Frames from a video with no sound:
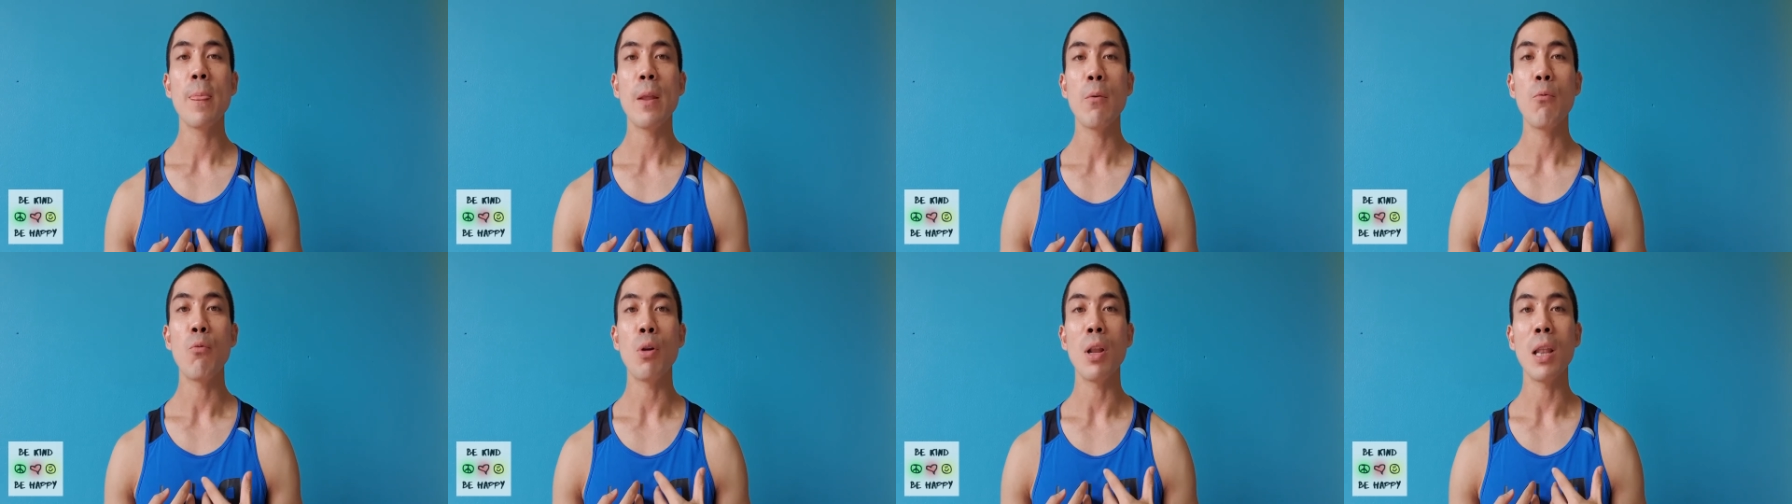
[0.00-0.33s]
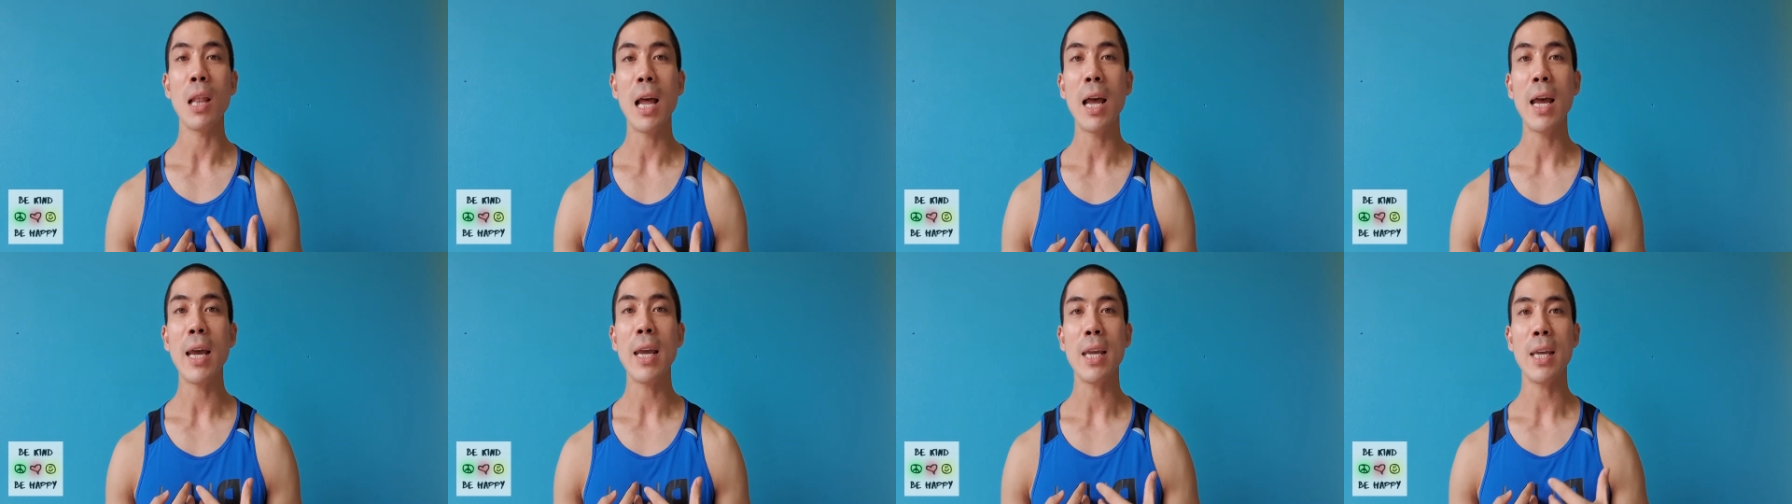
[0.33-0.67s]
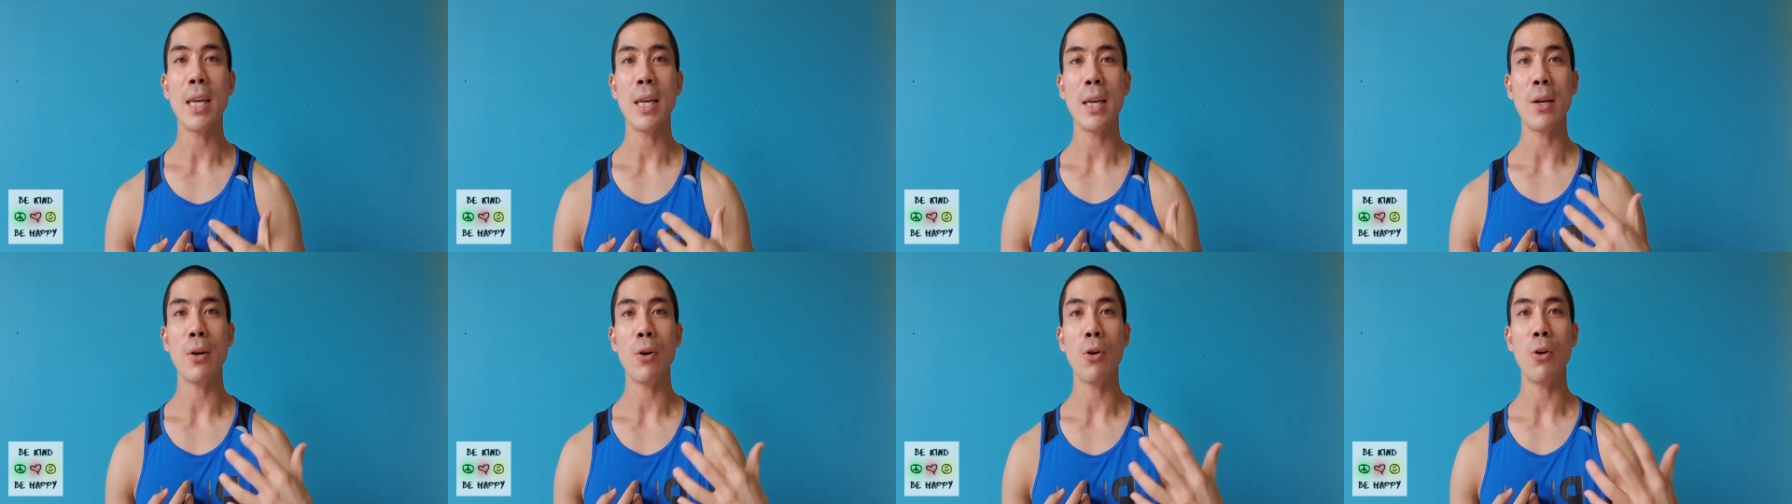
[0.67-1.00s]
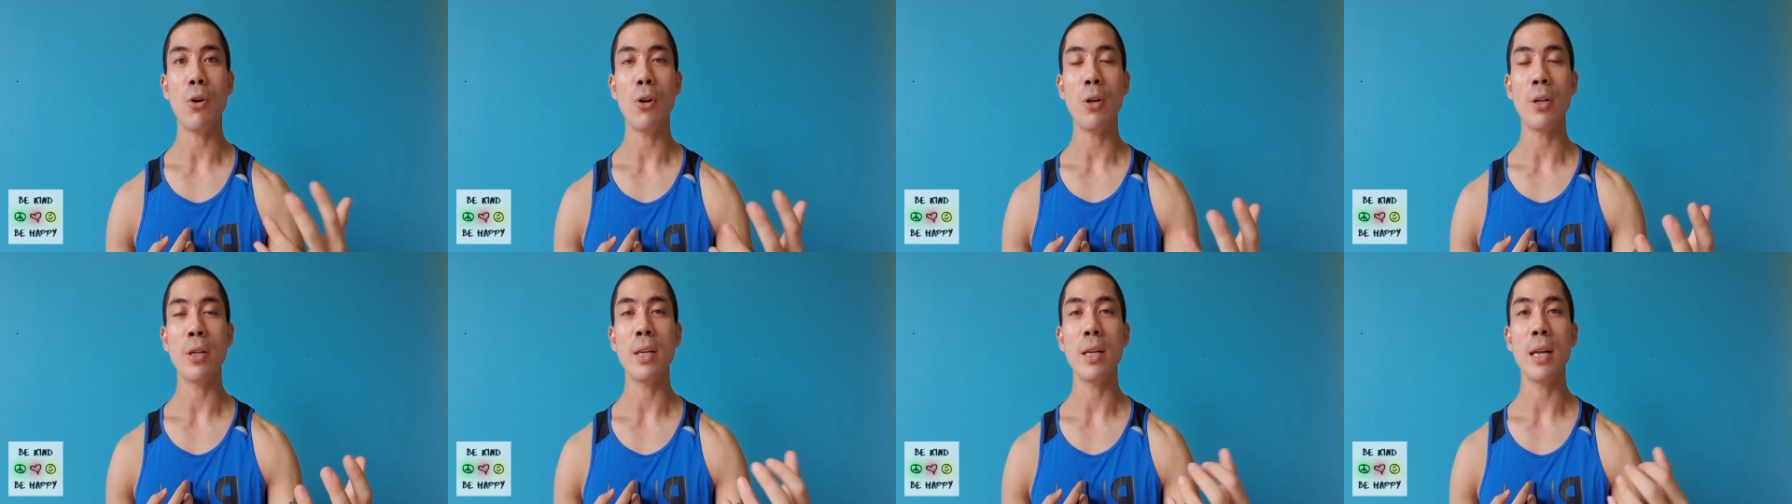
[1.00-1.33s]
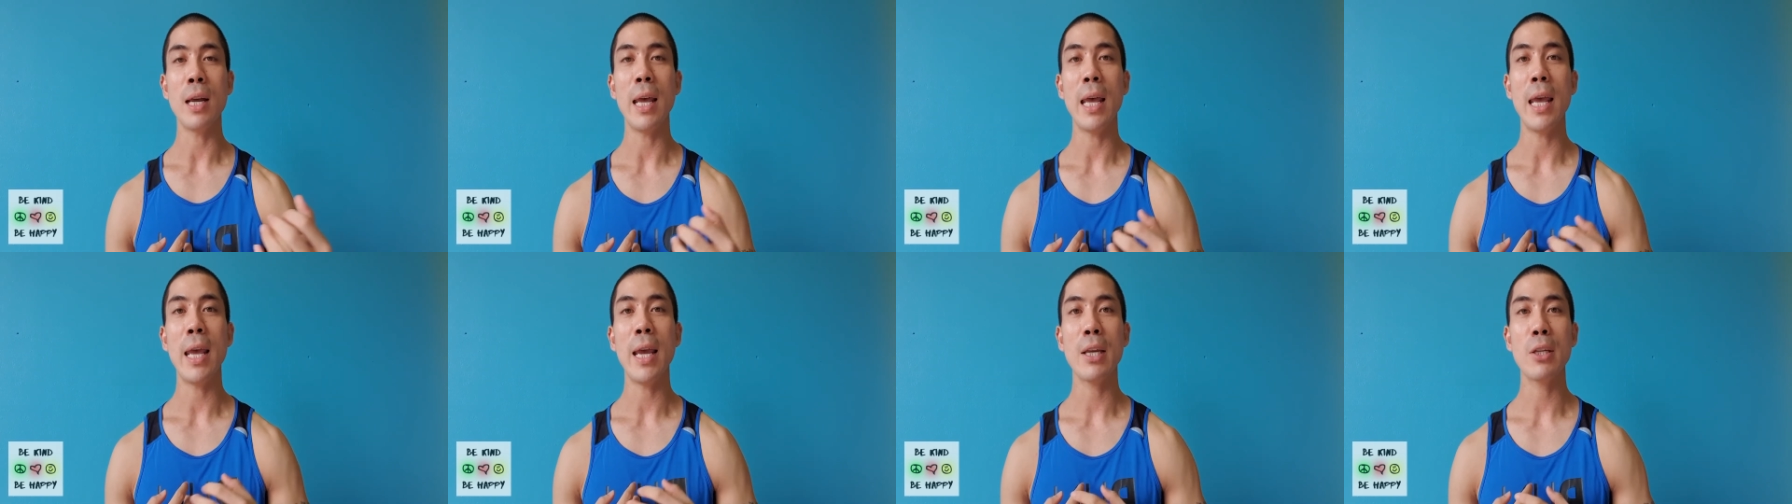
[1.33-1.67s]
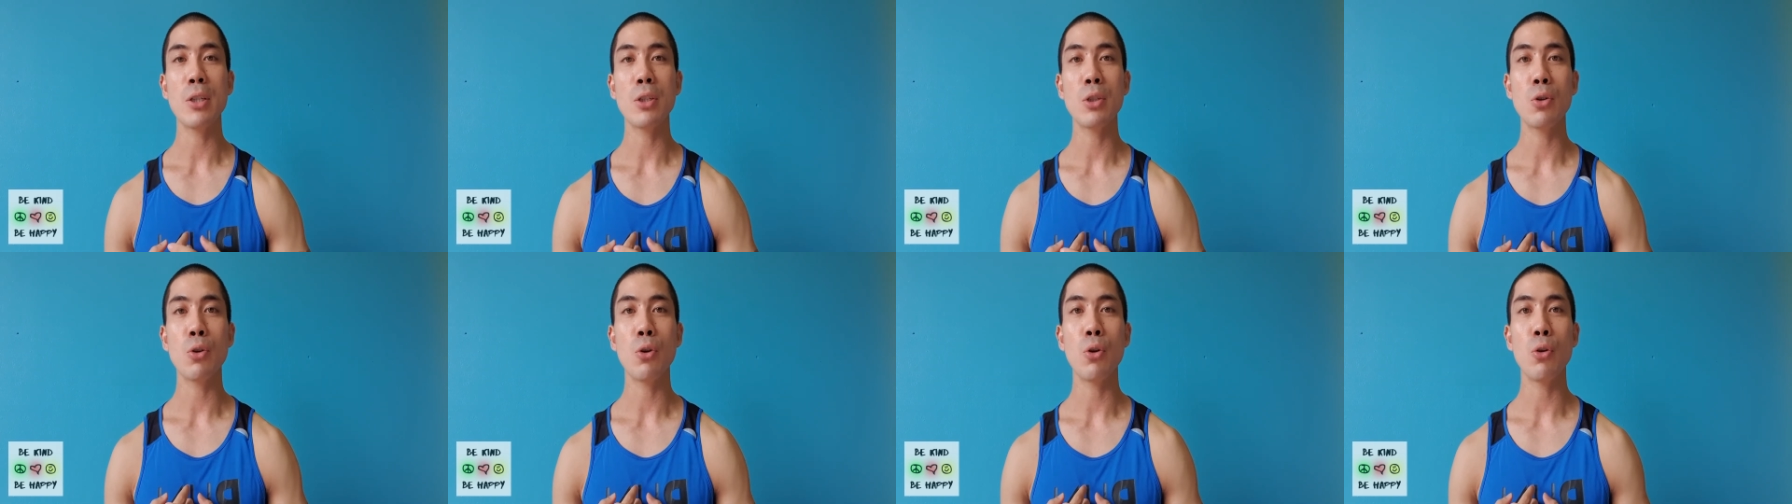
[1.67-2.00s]
relying on
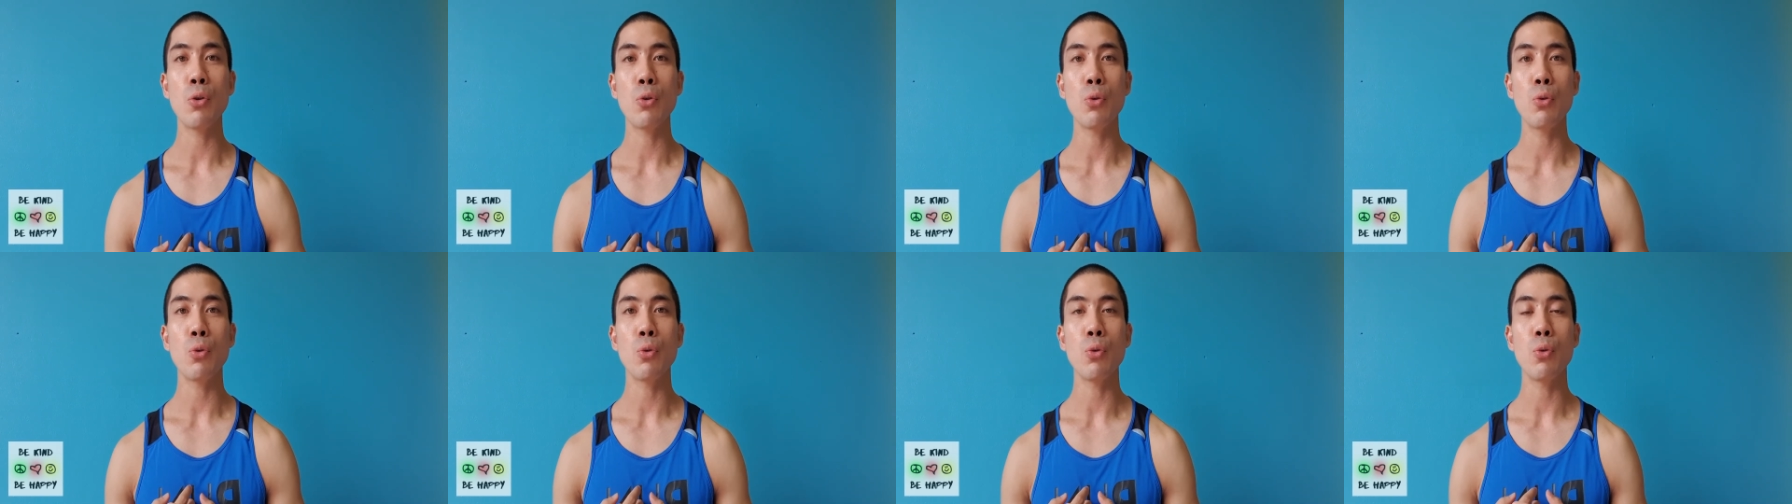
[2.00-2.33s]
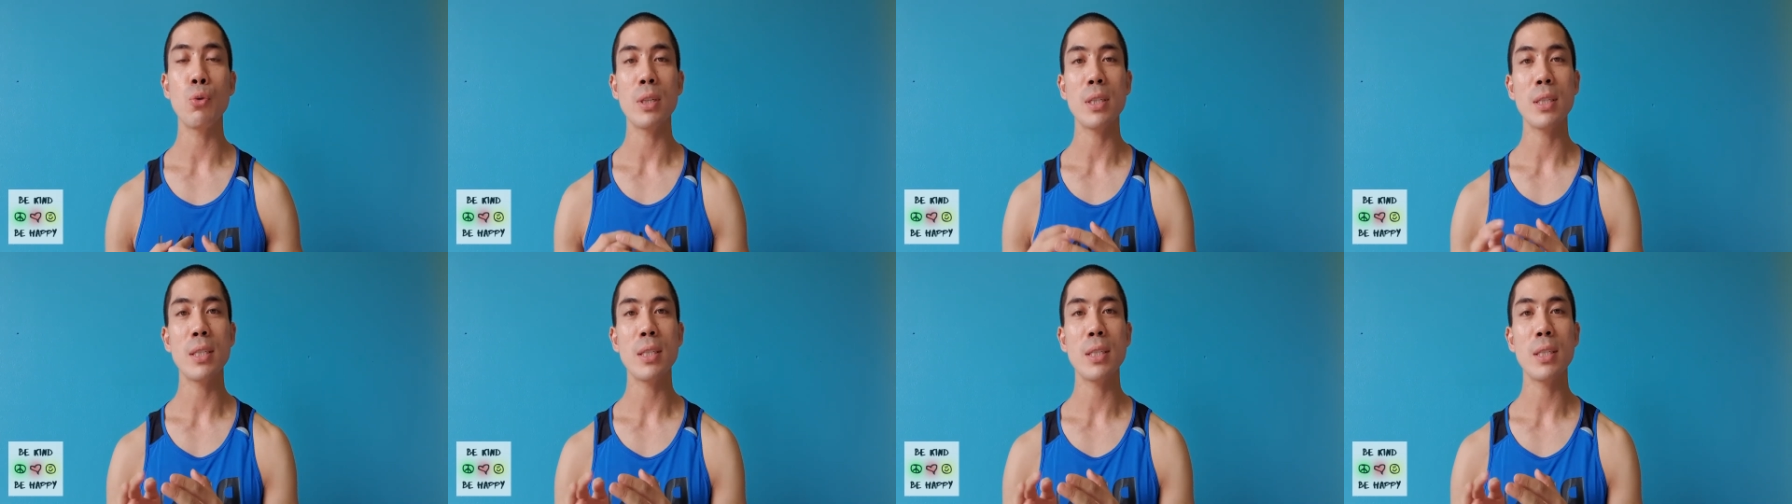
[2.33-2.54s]
external